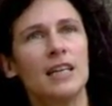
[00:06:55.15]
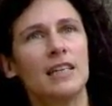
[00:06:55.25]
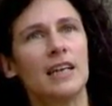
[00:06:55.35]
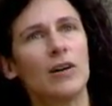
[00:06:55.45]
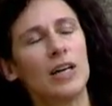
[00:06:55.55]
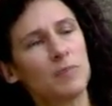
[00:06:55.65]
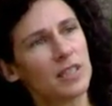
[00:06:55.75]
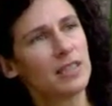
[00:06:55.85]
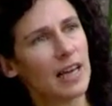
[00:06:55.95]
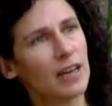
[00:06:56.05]
Now, up
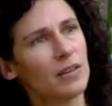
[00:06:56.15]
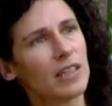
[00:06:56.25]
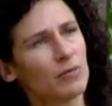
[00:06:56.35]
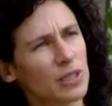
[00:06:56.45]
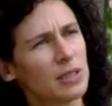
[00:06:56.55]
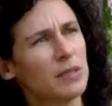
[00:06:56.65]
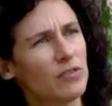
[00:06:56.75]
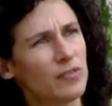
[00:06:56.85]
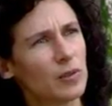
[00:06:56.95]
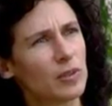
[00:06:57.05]
to now, they've really been
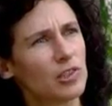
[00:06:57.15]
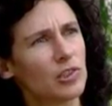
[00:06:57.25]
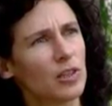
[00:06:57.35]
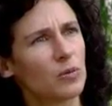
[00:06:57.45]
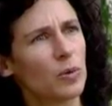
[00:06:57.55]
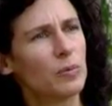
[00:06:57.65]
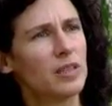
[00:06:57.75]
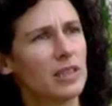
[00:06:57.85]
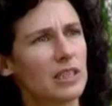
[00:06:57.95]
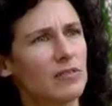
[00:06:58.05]
focused on what we
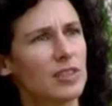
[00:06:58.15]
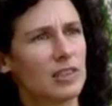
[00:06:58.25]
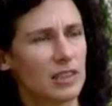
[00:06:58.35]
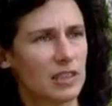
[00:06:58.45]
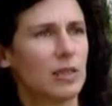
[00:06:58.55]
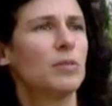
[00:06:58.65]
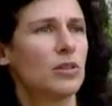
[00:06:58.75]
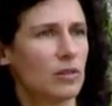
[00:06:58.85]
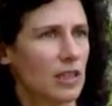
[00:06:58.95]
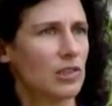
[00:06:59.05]
think of as the
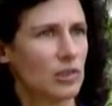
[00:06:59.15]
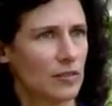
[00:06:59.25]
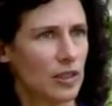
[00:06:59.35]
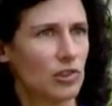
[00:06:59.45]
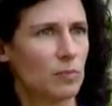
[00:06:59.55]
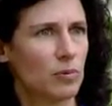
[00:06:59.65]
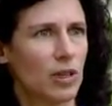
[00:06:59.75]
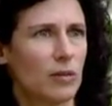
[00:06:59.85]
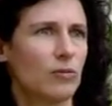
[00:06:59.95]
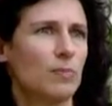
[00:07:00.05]
typical conservation
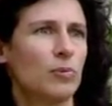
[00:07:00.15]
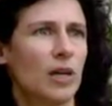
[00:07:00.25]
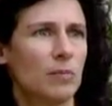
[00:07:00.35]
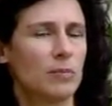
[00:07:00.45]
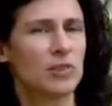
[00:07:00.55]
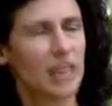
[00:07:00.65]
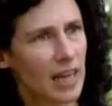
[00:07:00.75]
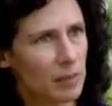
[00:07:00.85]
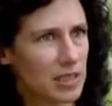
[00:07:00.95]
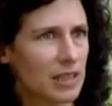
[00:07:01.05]
prob problems,
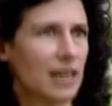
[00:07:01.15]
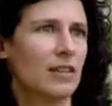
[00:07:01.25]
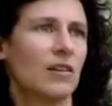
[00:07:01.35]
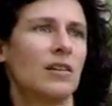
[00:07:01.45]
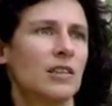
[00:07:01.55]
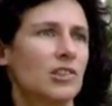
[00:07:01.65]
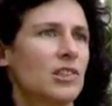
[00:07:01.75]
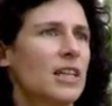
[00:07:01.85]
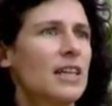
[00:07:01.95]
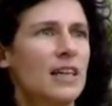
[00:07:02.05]
habitat loss,